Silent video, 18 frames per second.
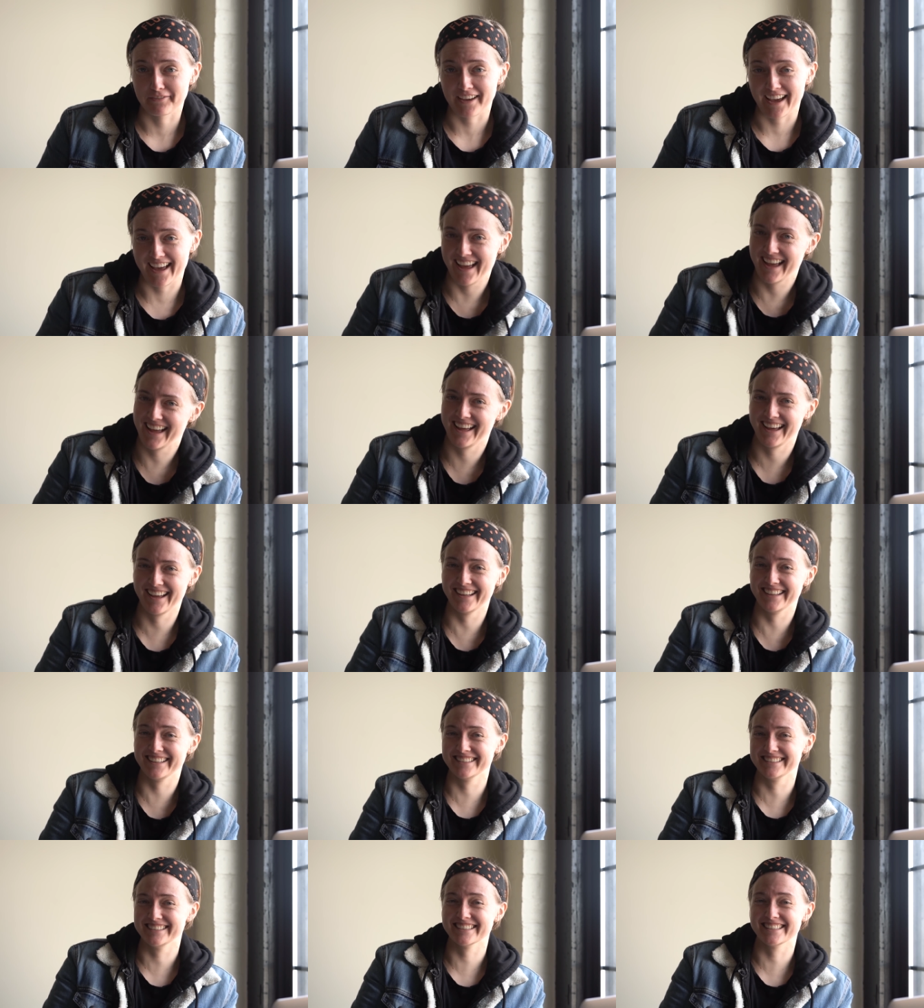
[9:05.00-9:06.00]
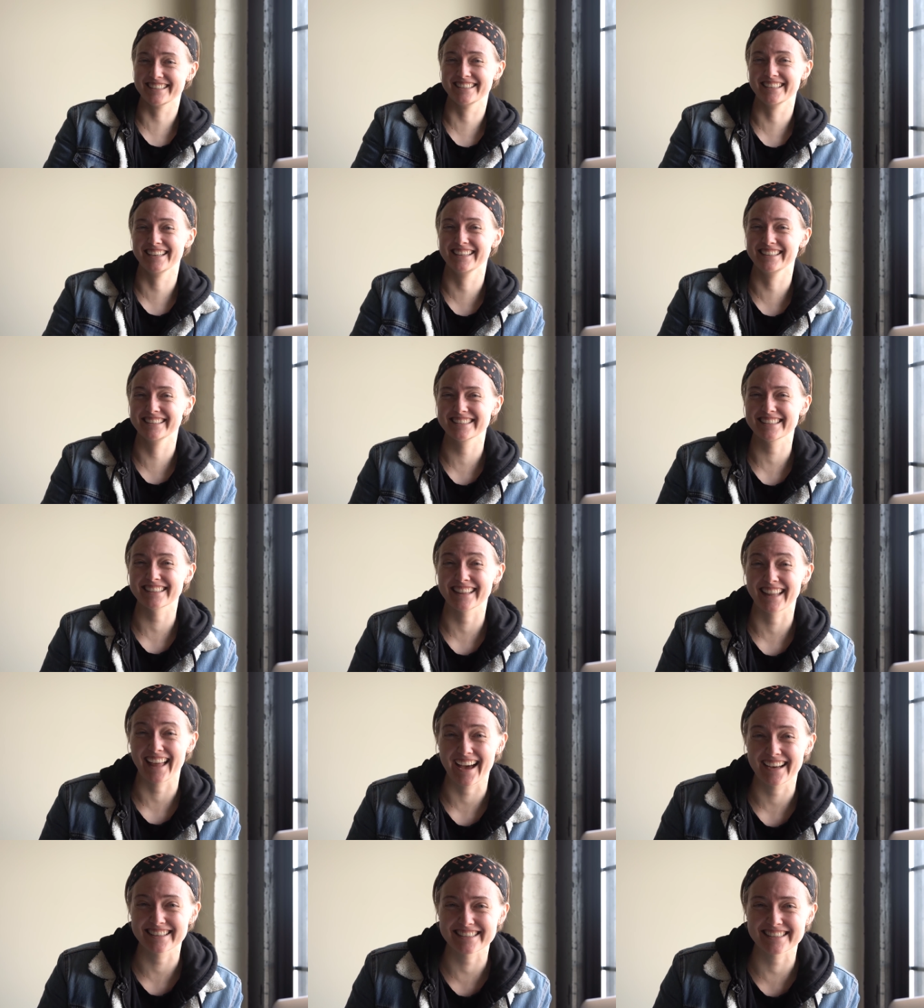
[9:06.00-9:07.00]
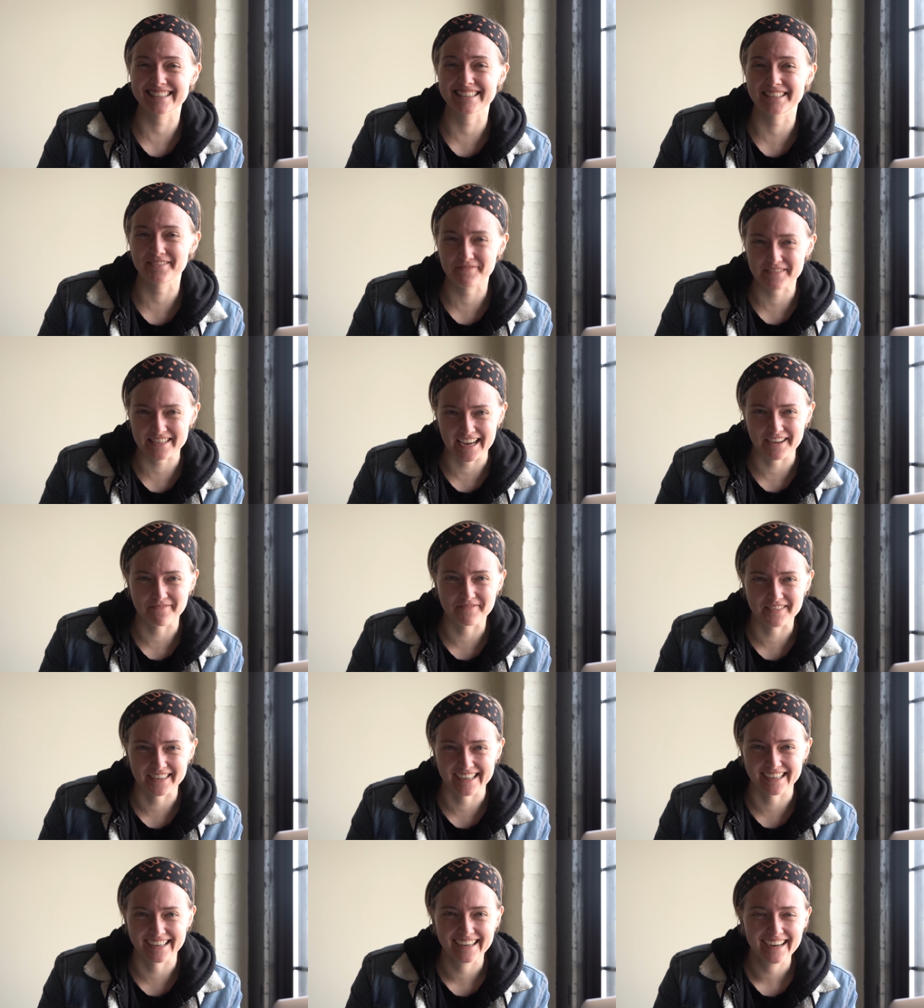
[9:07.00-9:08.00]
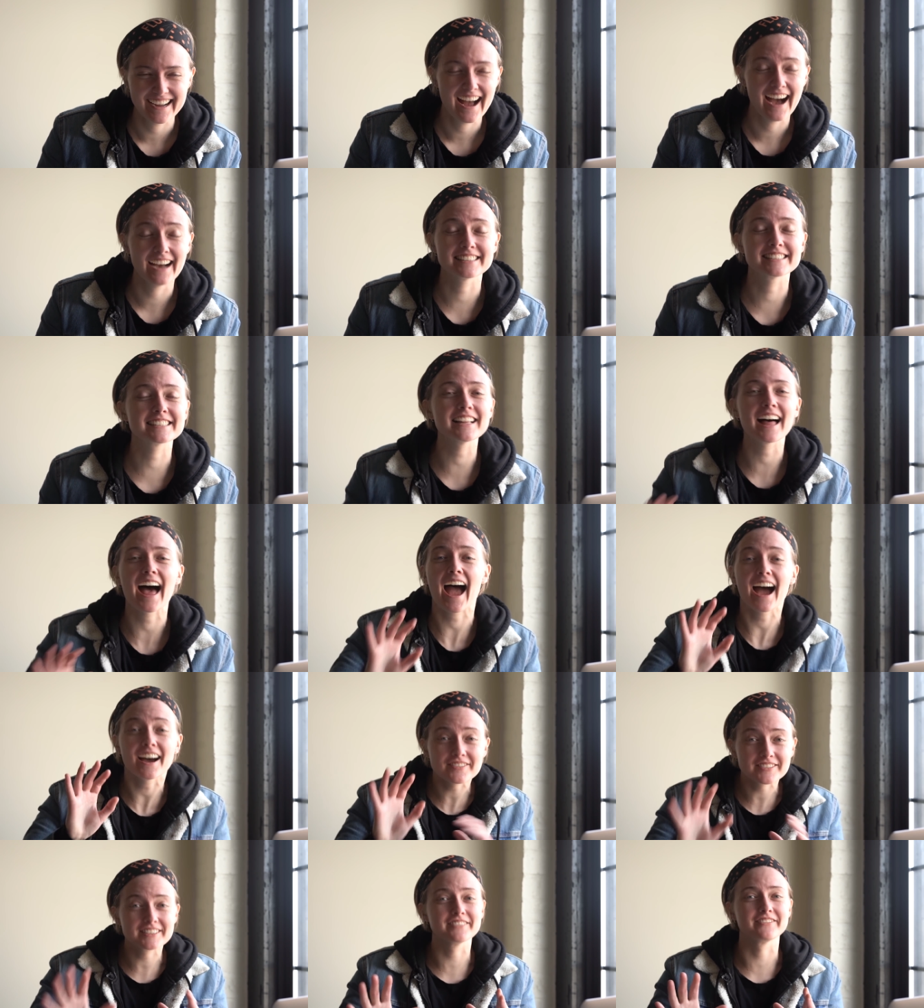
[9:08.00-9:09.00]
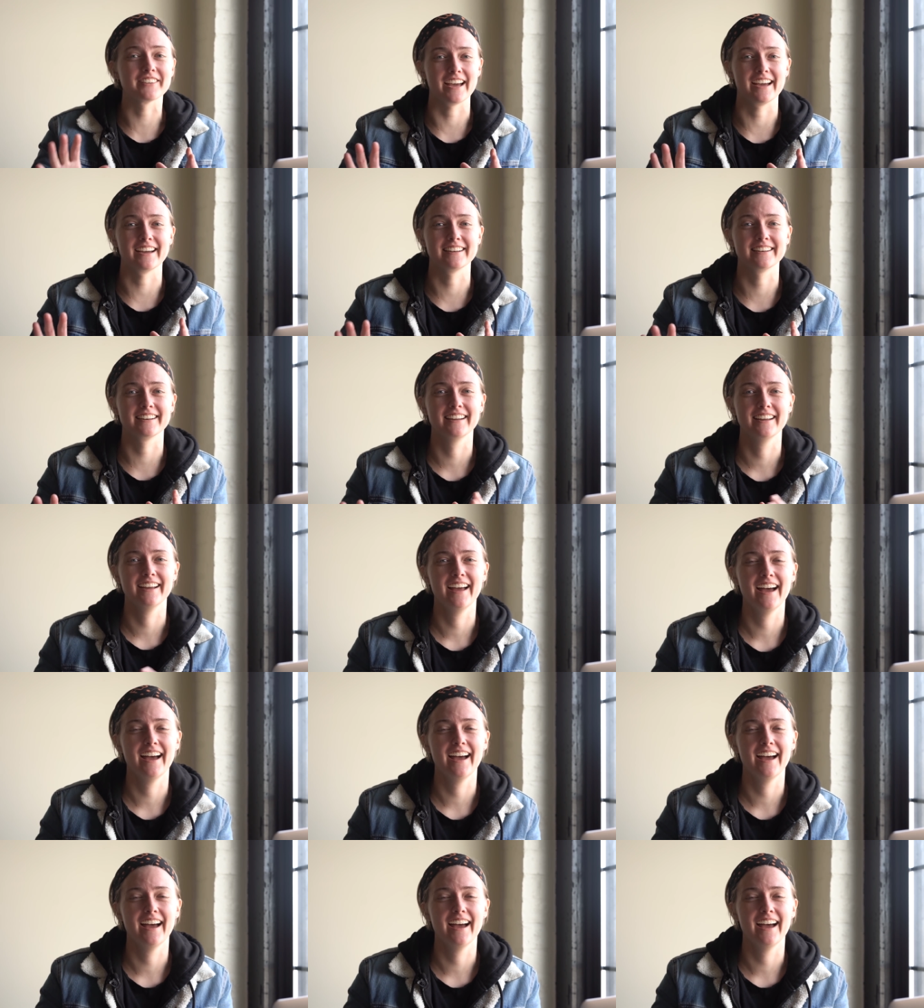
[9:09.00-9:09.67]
van since last September. I still have the van.